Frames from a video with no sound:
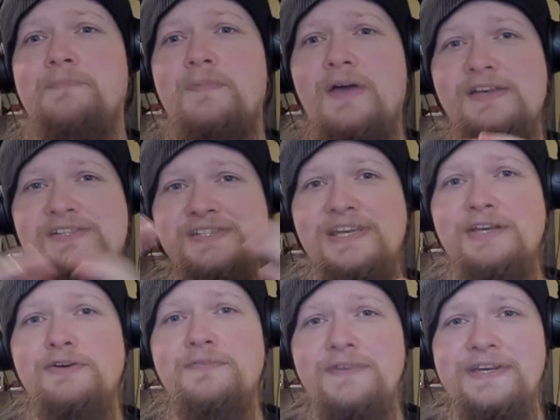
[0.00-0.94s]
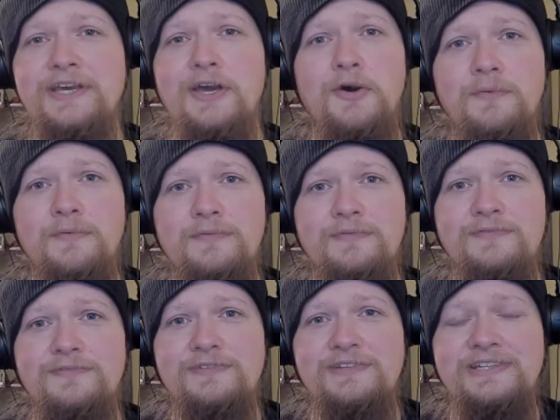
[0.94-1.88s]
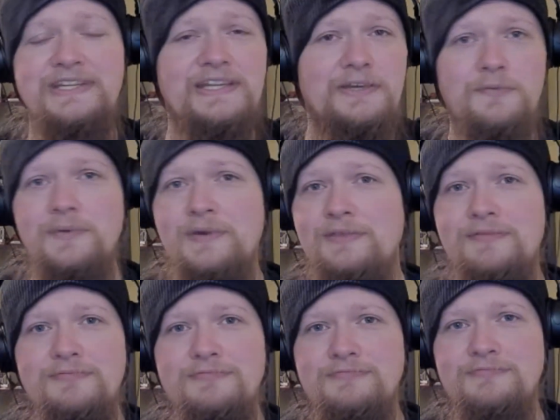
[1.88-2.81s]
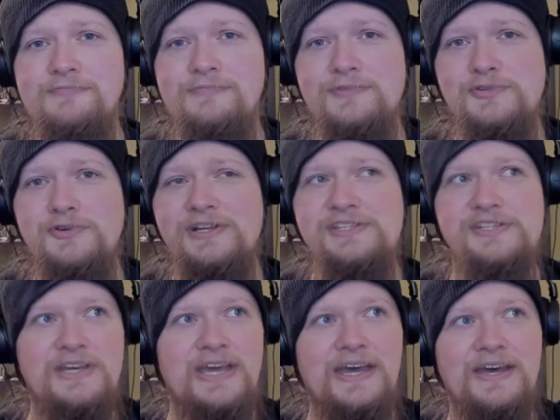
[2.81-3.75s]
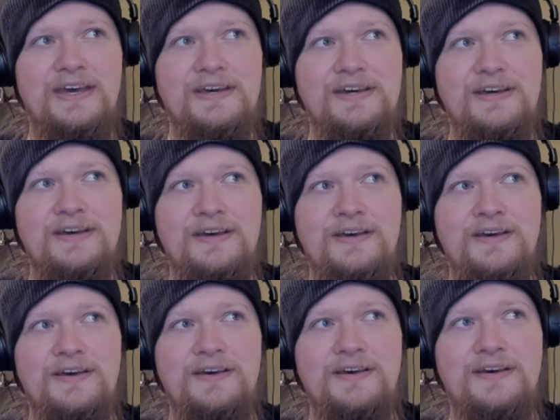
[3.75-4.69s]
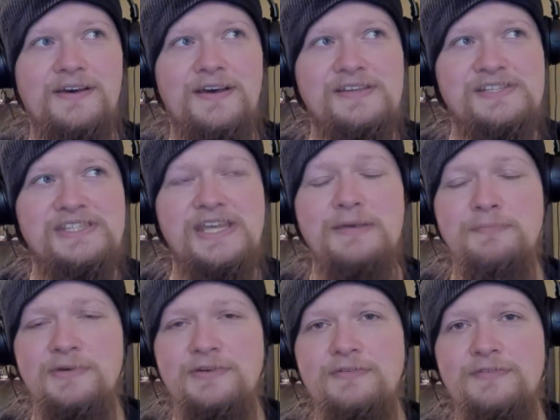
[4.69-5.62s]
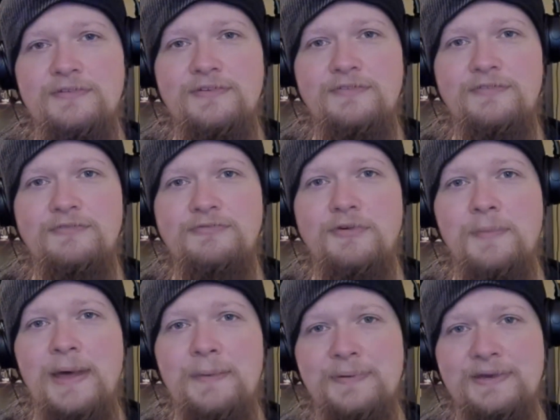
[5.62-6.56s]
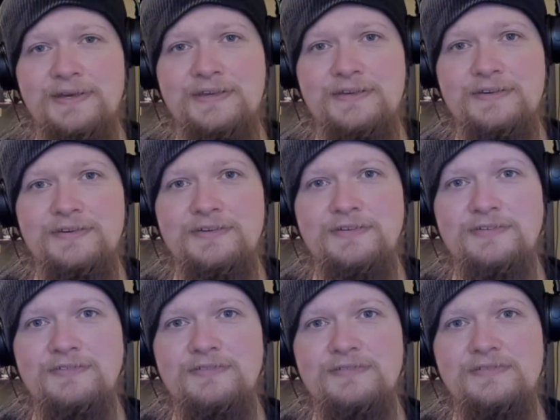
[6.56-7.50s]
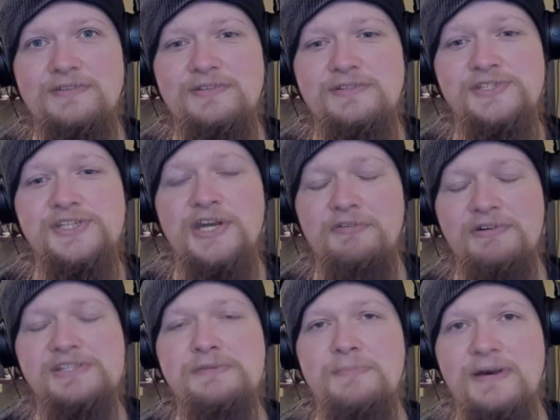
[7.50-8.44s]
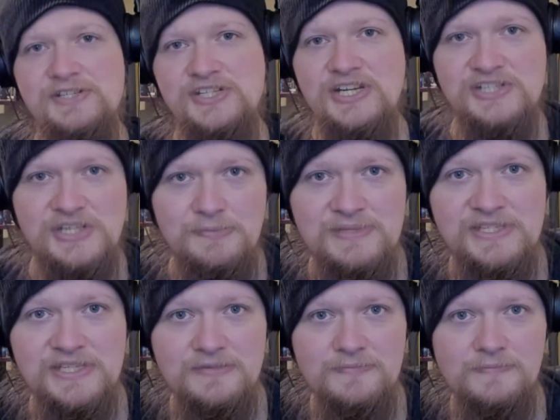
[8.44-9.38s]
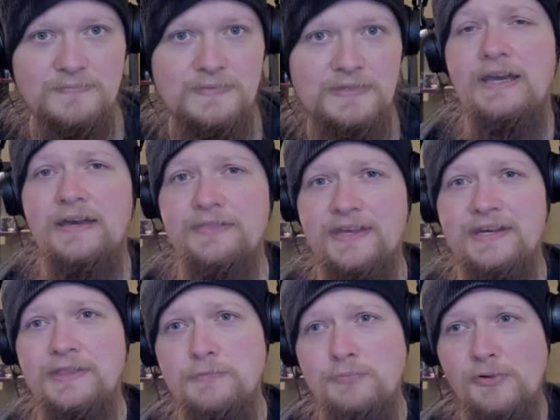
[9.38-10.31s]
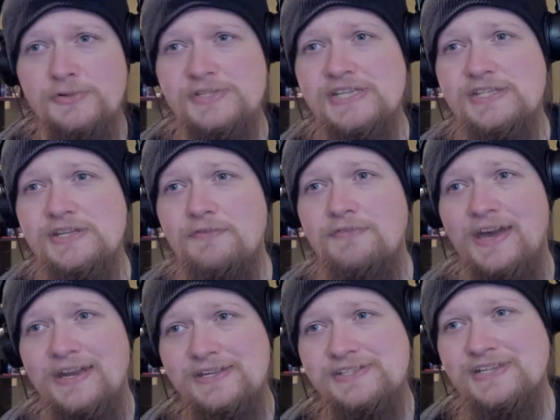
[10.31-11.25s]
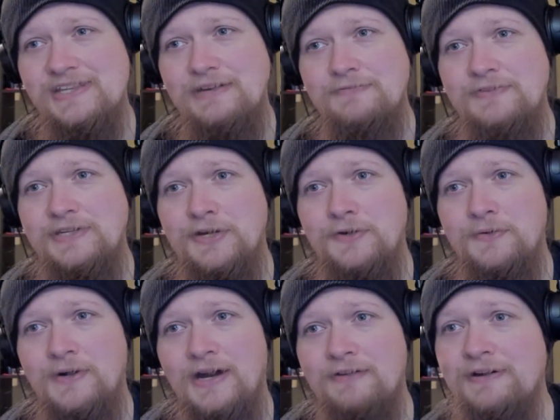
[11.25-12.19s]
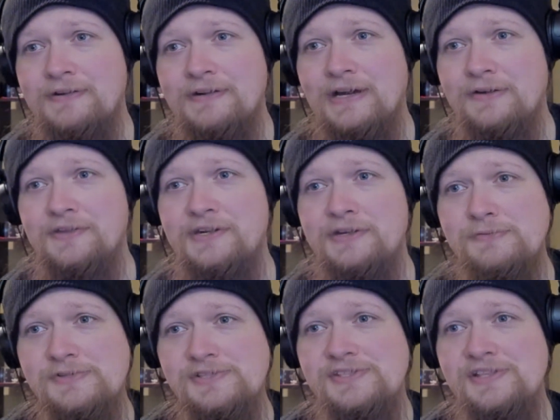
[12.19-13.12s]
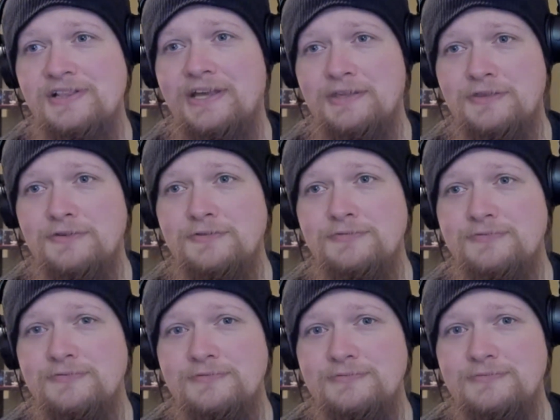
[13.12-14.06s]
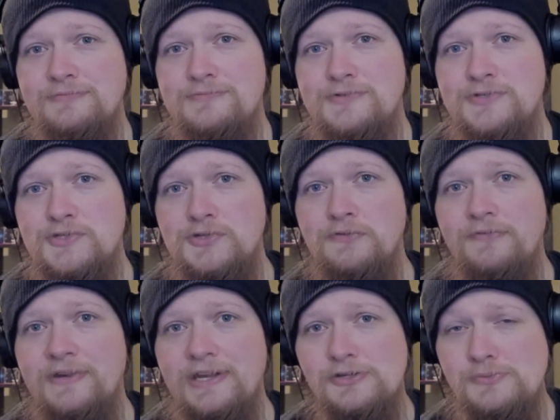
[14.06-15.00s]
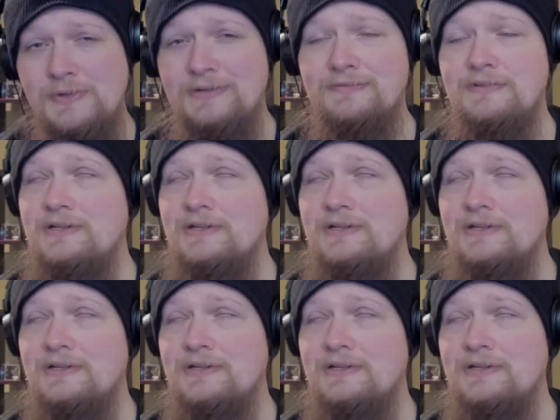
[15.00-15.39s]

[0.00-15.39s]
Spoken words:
a single video dealing with trying to get a statement from Epic generated by ChatGPT. And then in the process of editing that video, I found out that it was the length of two videos. Well,